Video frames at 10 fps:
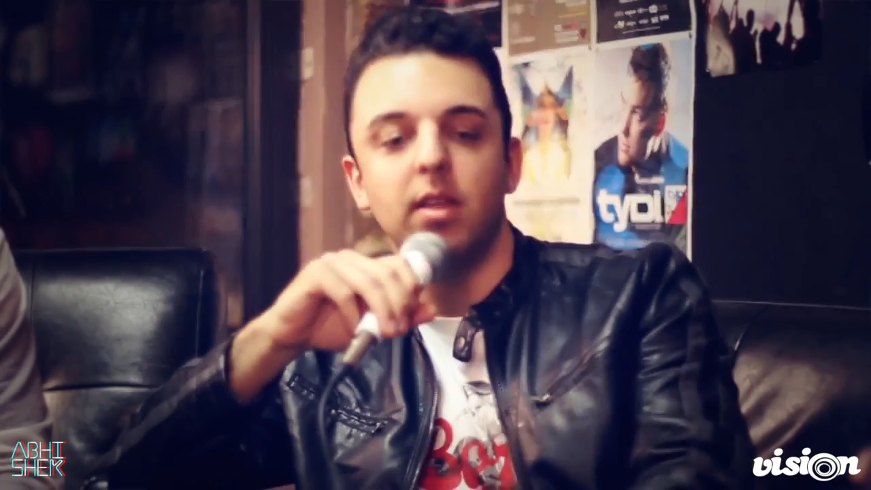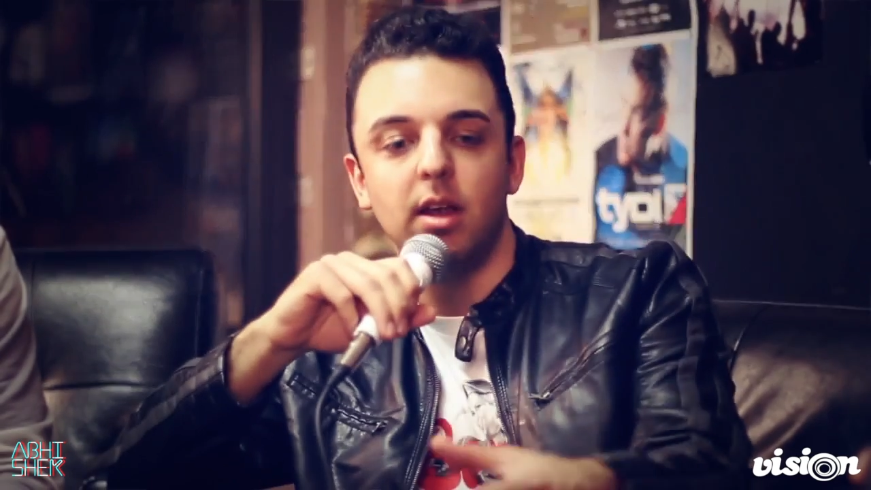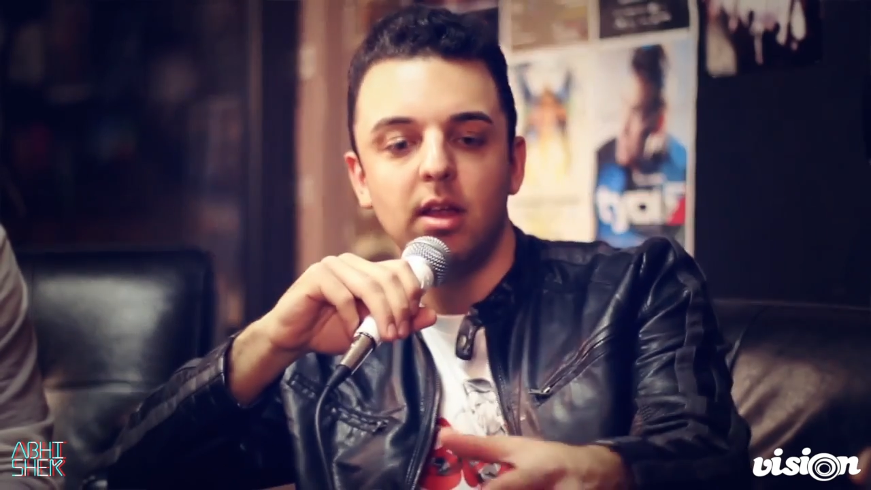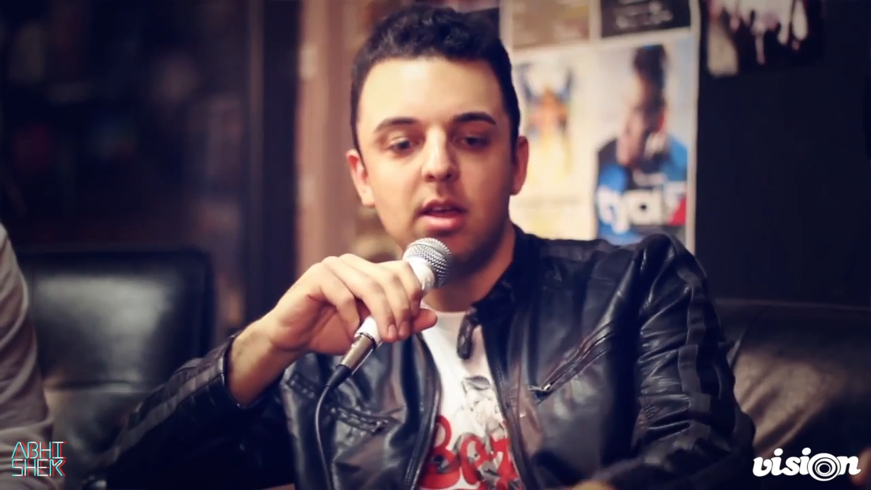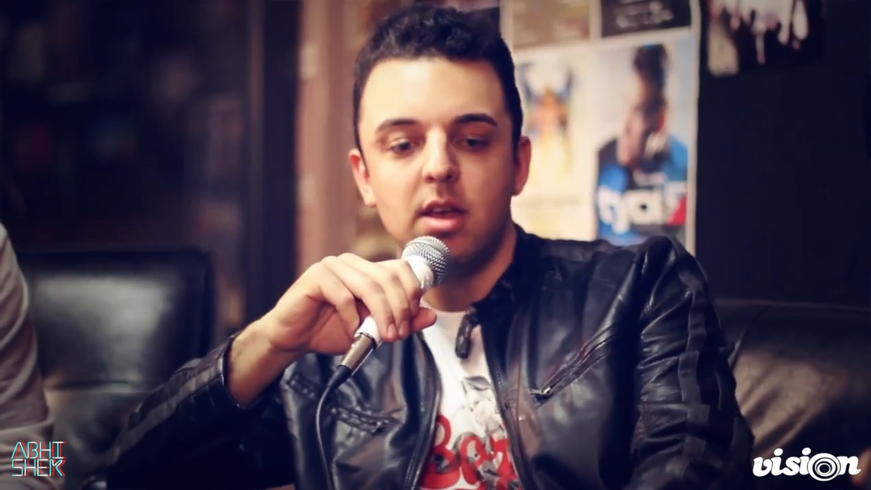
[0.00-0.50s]
And
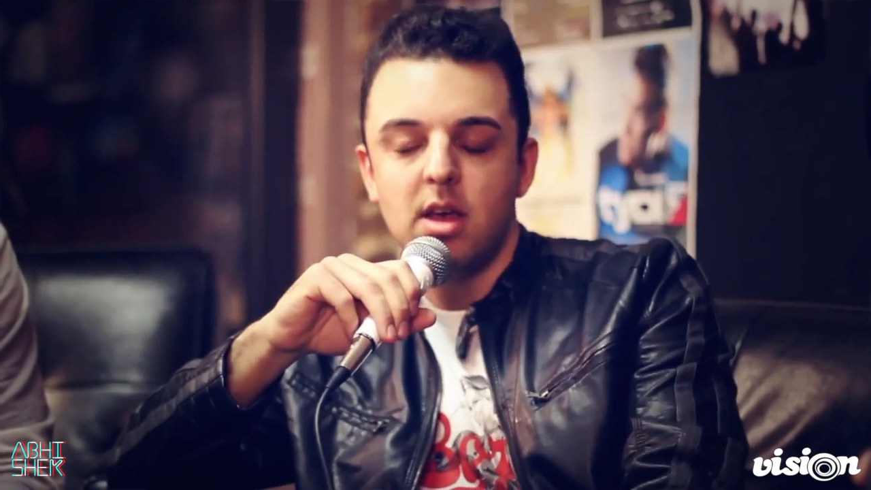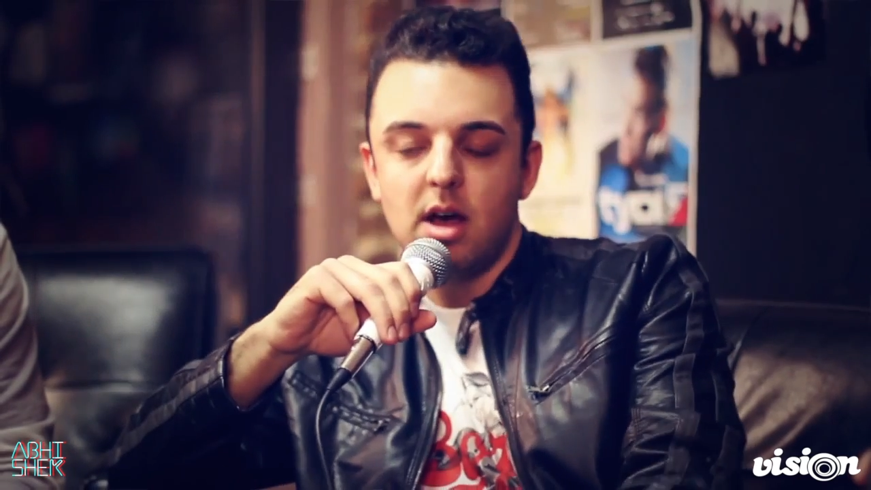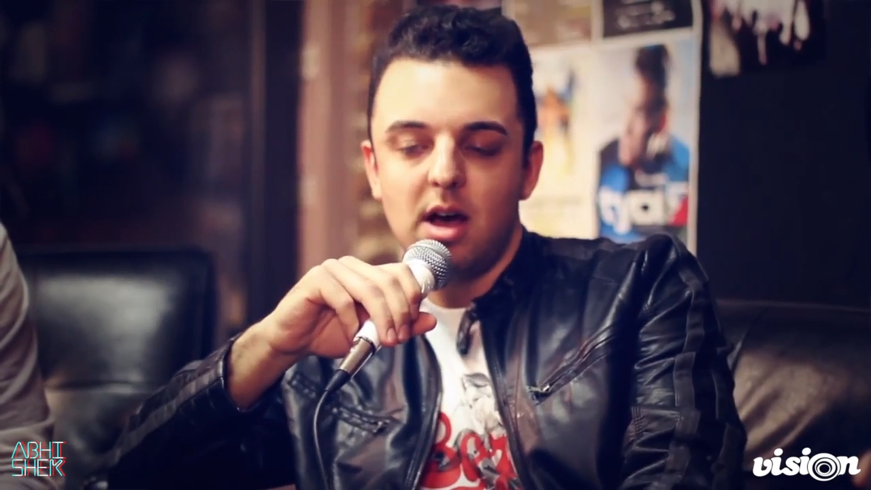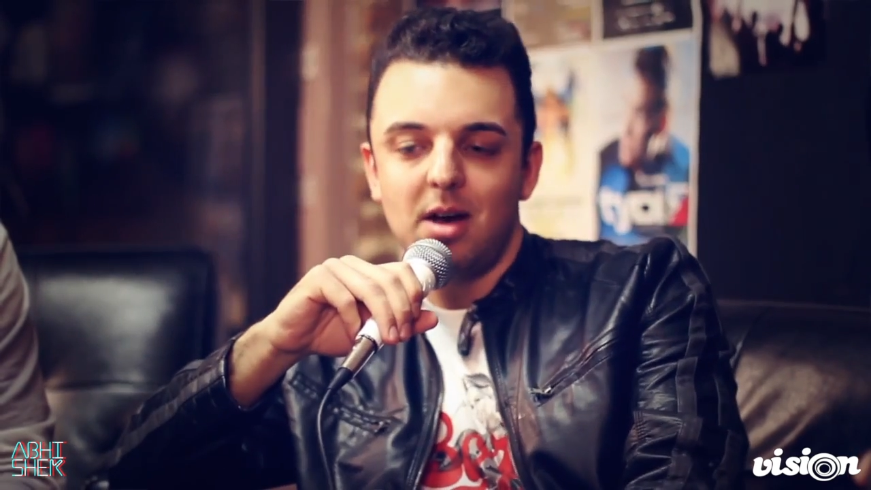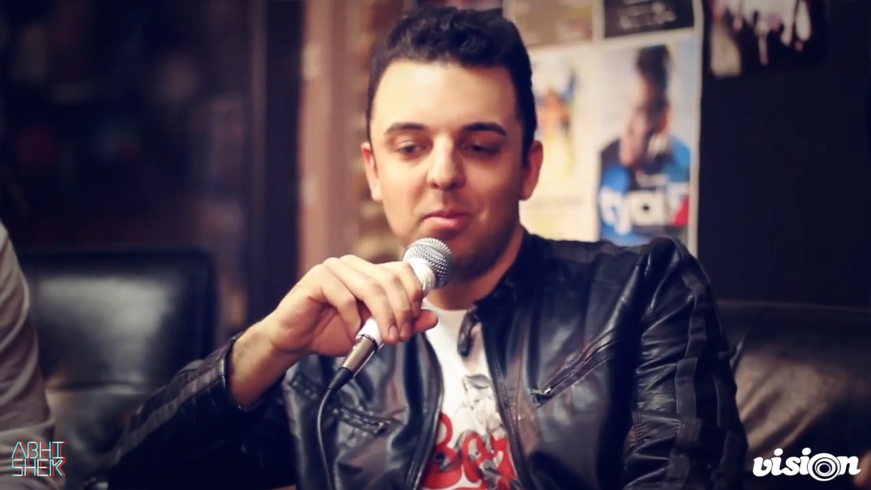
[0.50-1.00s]
then
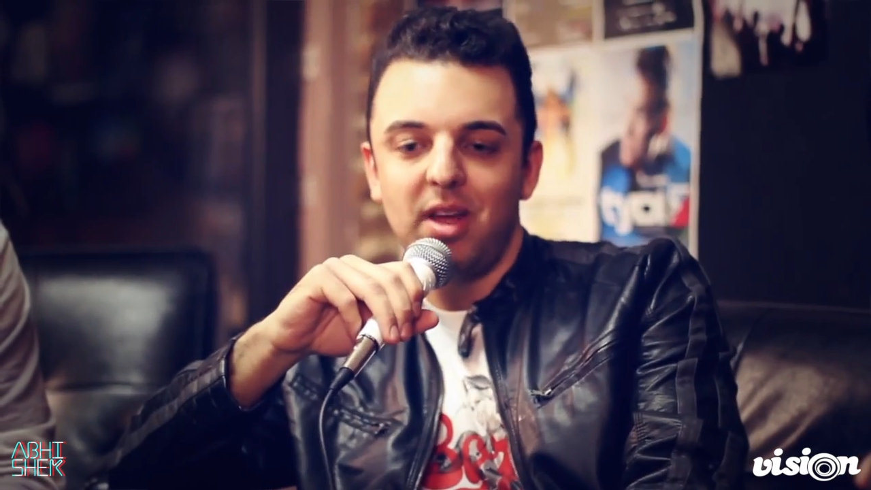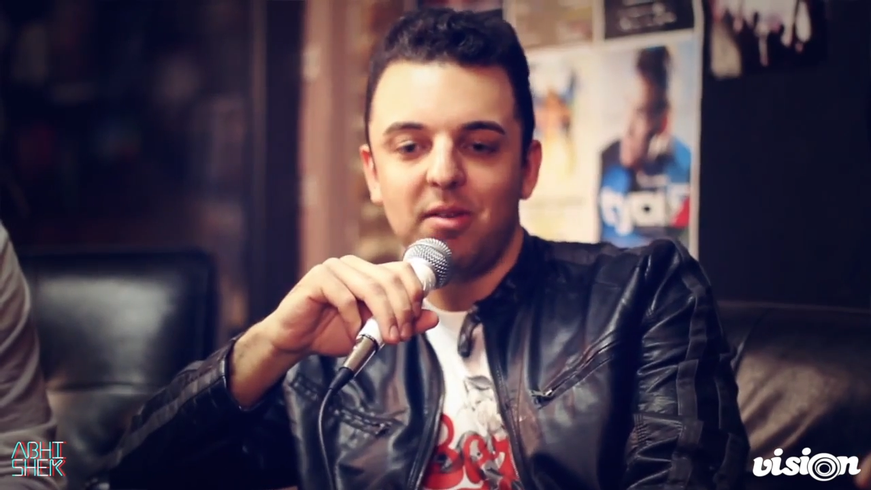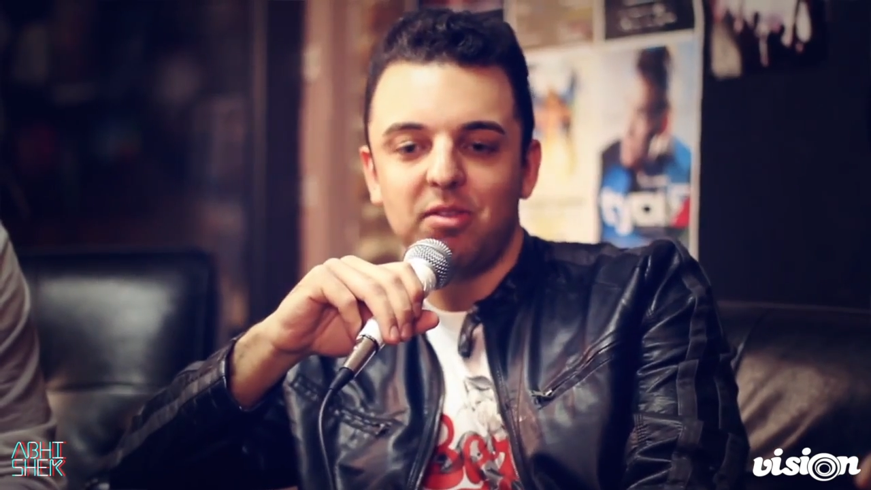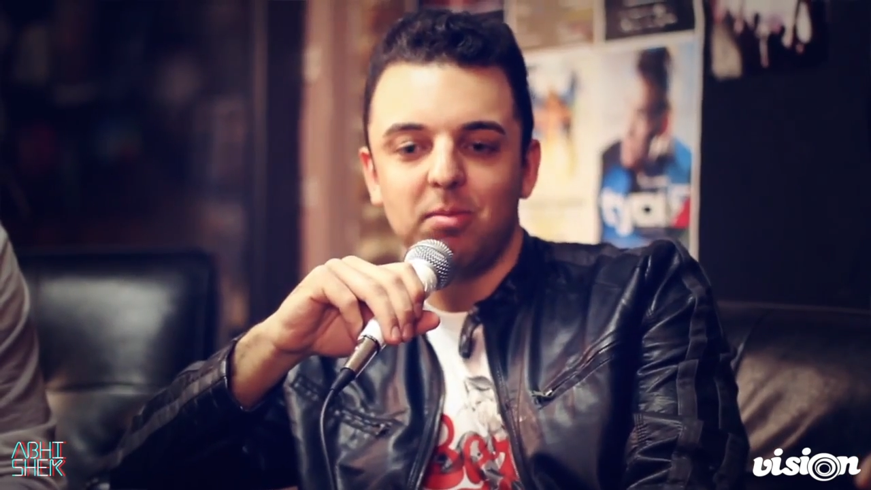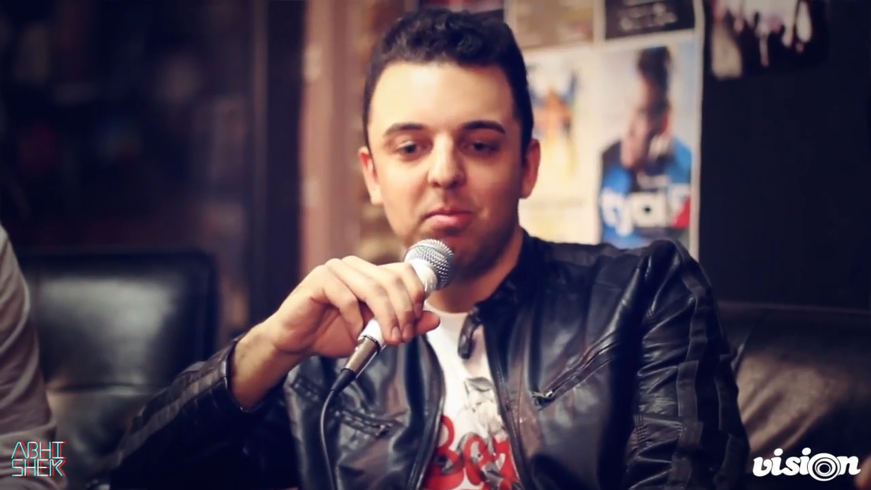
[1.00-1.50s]
we
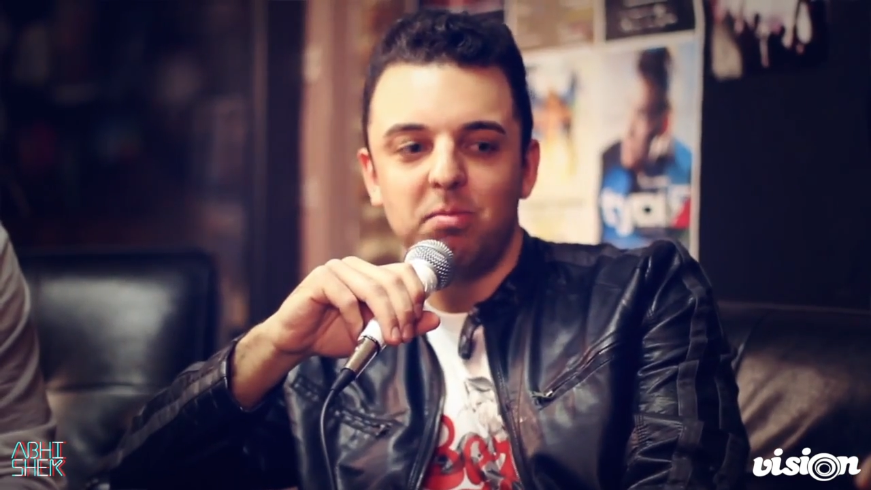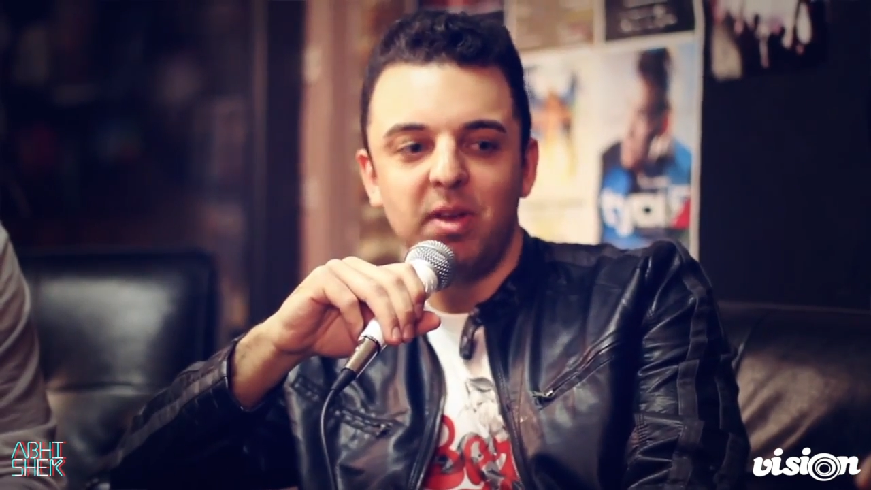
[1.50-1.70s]
have some